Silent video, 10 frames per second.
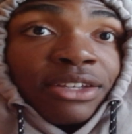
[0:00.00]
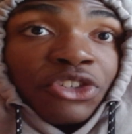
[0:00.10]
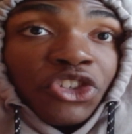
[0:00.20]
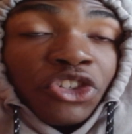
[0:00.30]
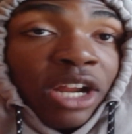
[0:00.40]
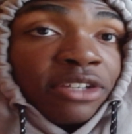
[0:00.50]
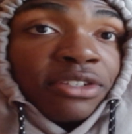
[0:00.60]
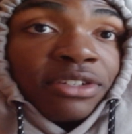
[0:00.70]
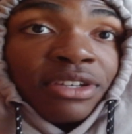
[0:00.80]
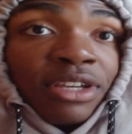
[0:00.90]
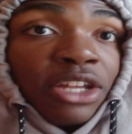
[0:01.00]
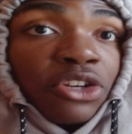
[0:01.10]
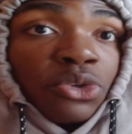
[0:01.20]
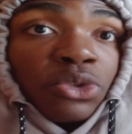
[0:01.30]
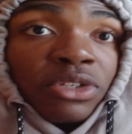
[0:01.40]
stress
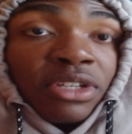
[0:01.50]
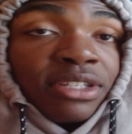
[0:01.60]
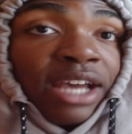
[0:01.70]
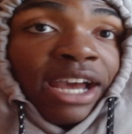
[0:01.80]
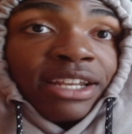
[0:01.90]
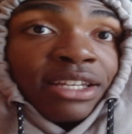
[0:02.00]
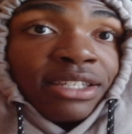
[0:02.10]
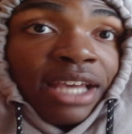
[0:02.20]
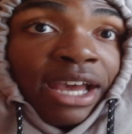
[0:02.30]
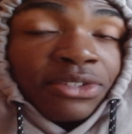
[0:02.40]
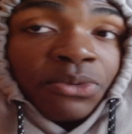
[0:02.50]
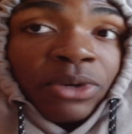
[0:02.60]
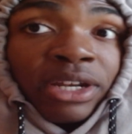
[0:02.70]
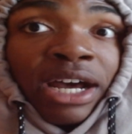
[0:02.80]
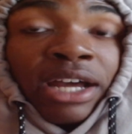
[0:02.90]
induced anxiety attacks and
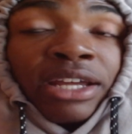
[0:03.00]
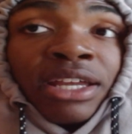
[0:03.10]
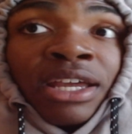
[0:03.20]
whatnot,